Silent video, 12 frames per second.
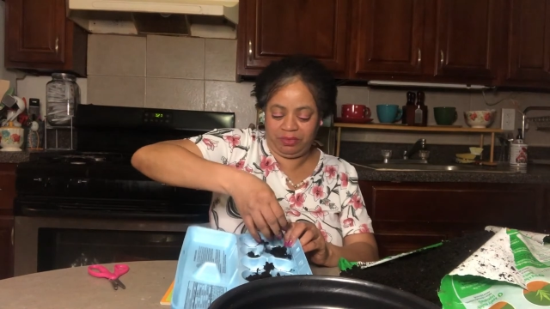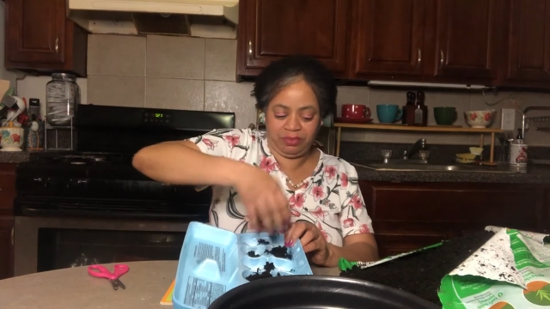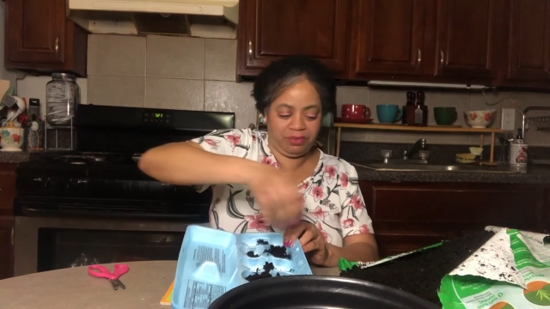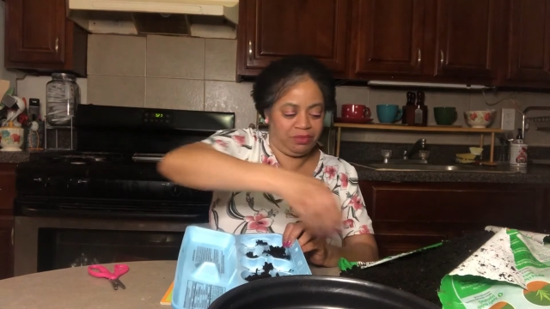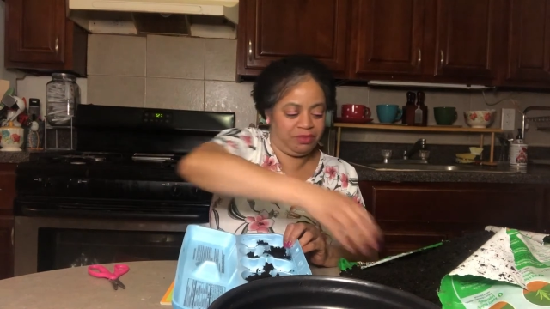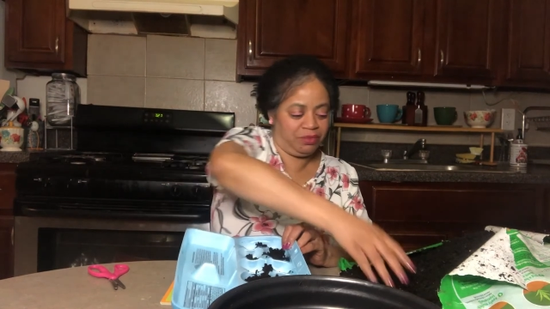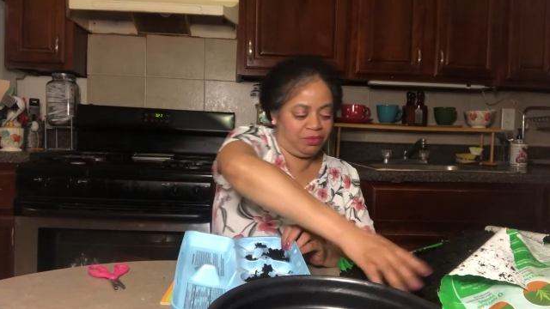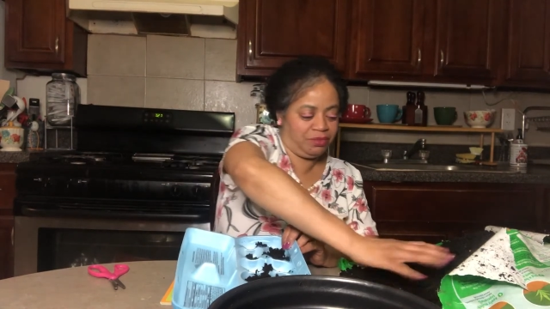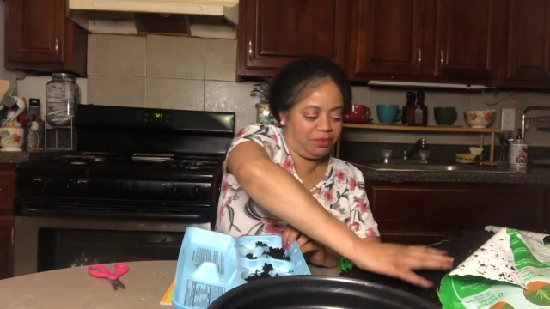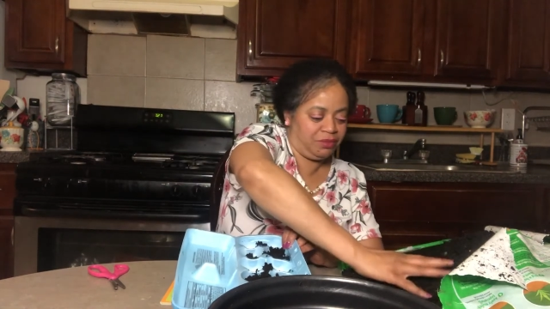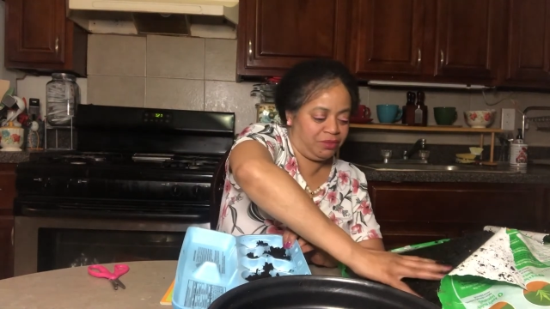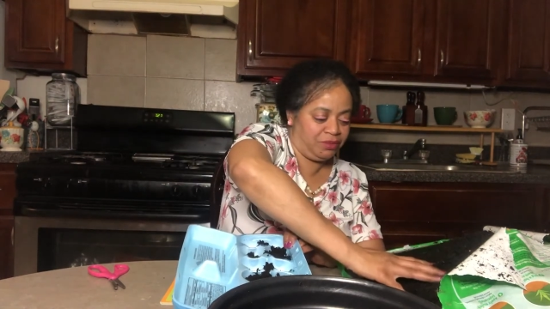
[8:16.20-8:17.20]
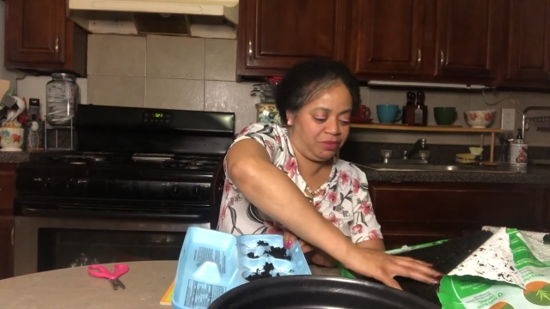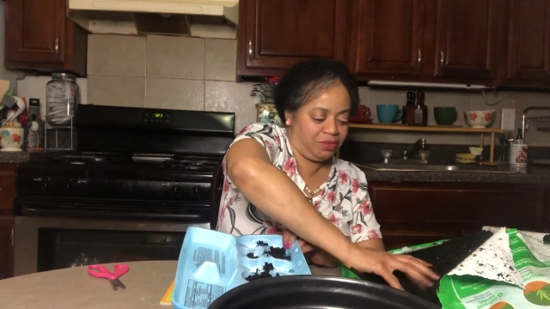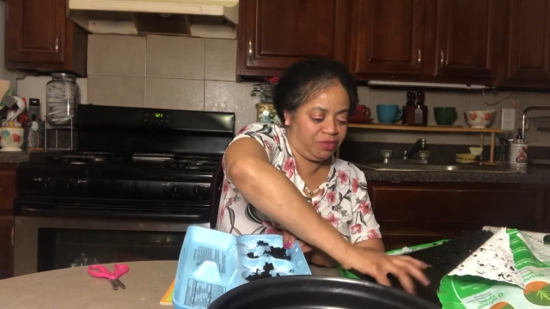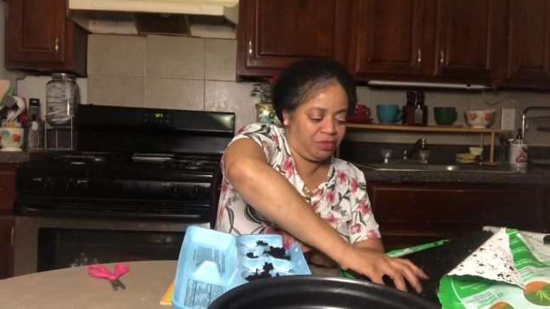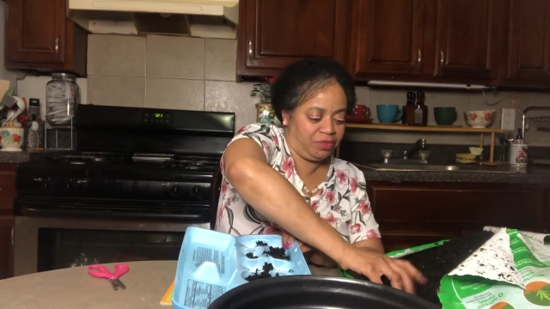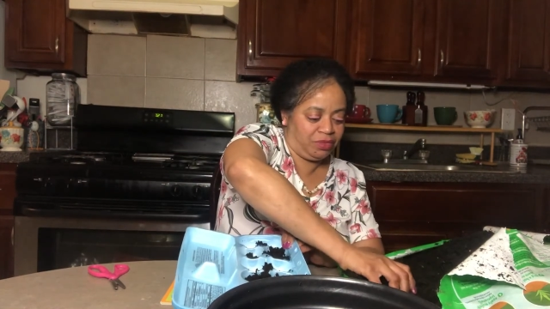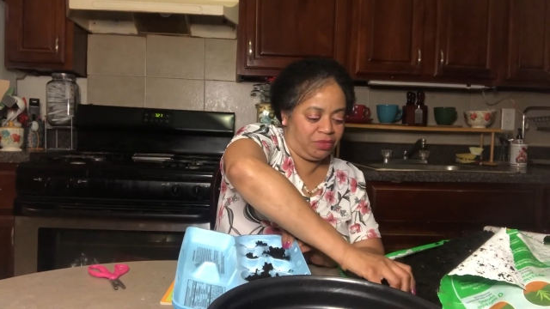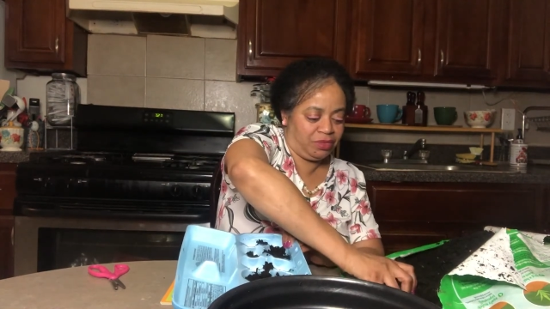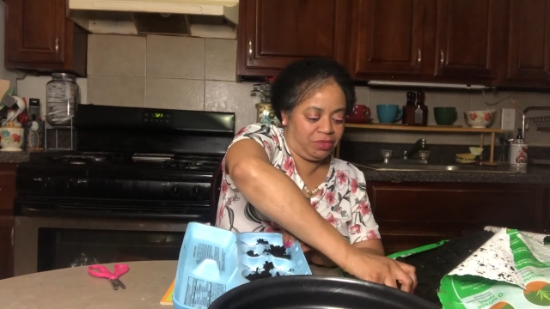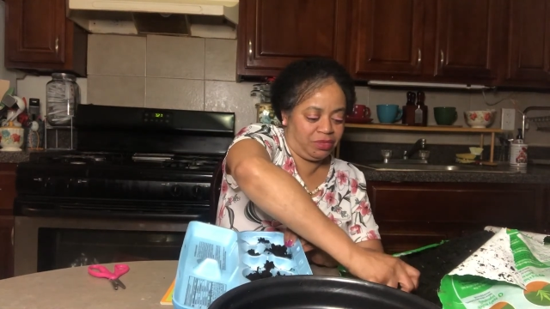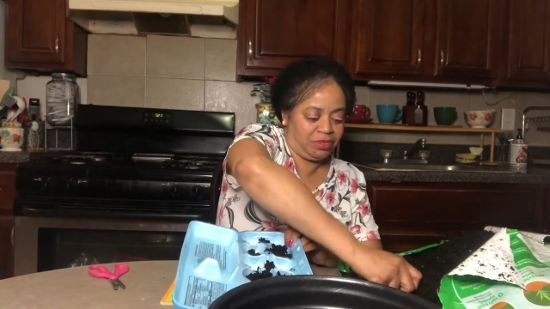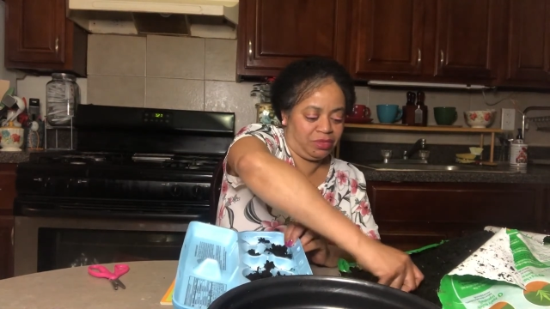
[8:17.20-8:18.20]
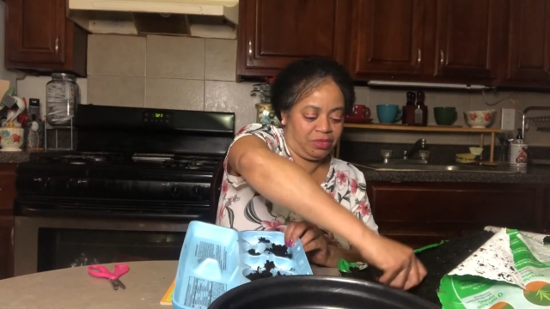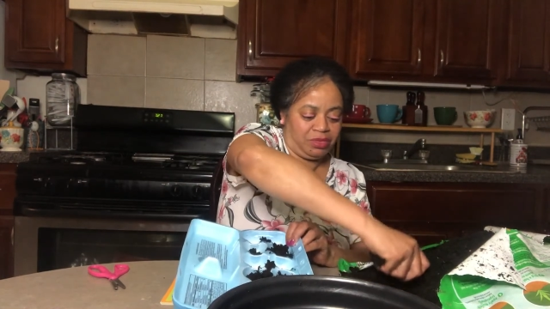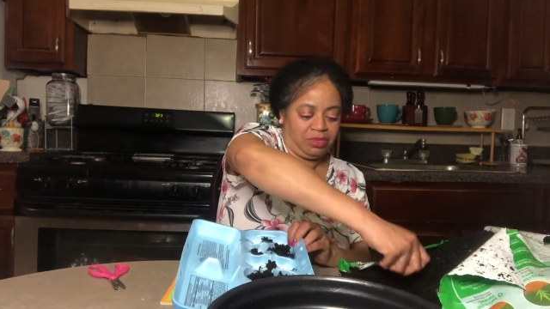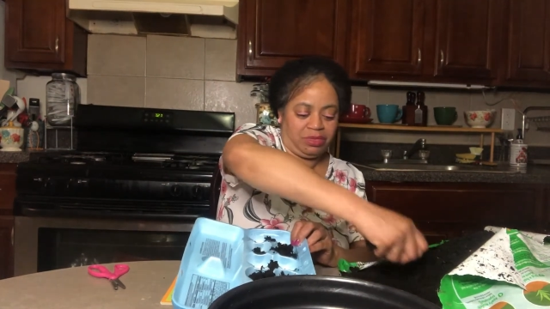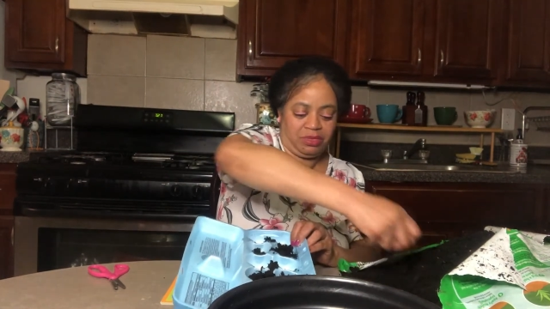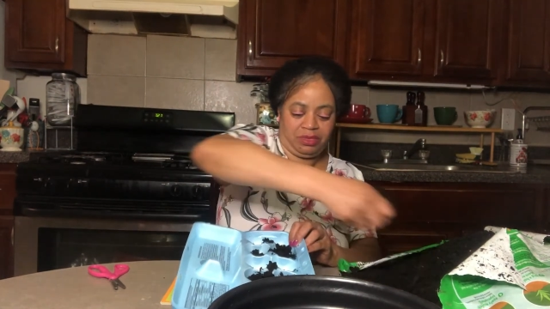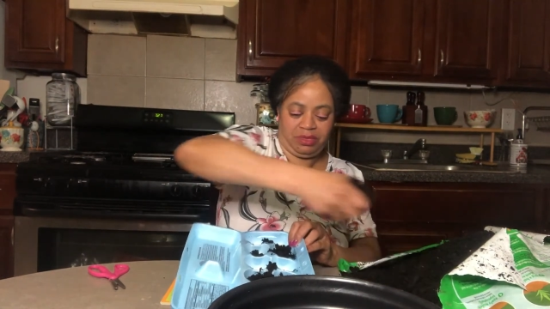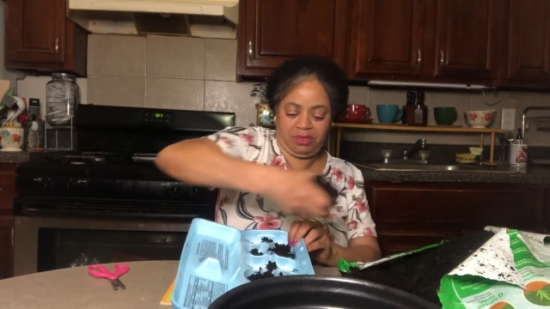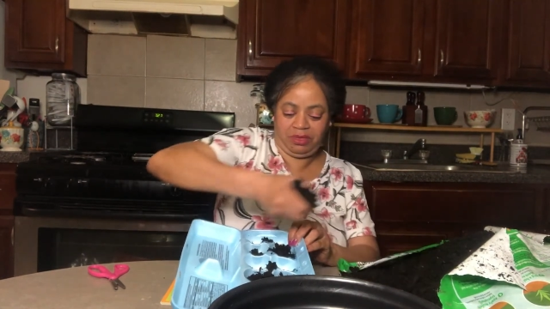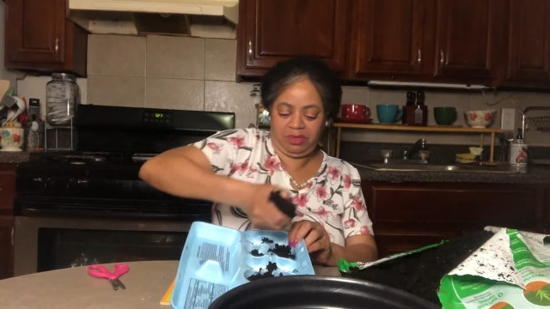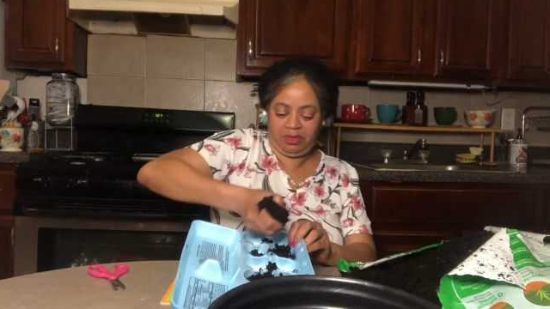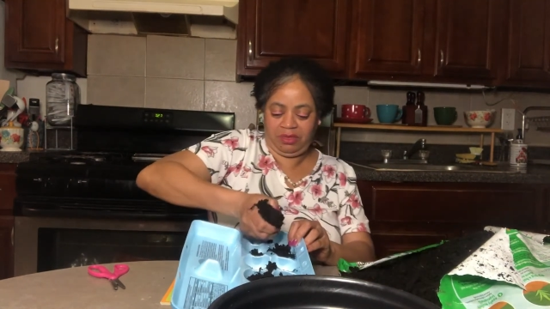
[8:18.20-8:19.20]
Nobody speaks.